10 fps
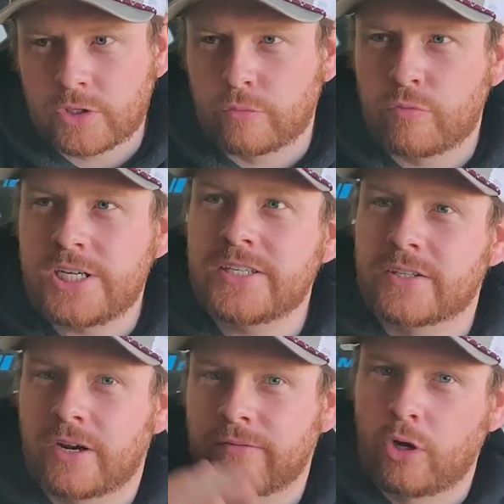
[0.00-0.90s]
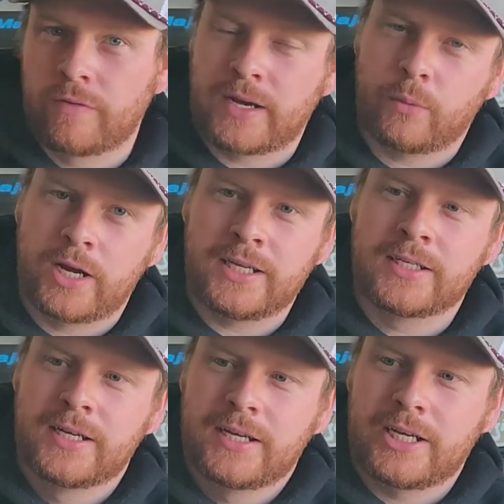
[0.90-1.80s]
So the reason I've gone that
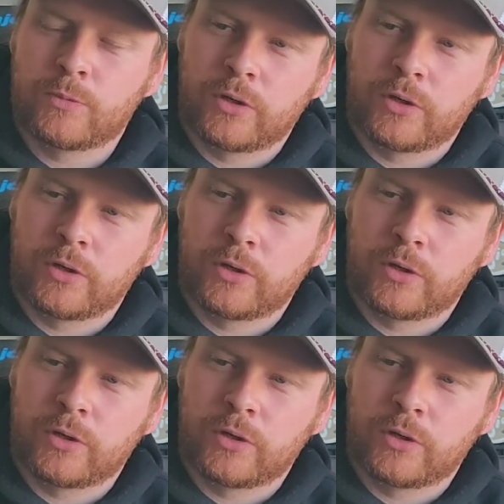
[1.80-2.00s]
way is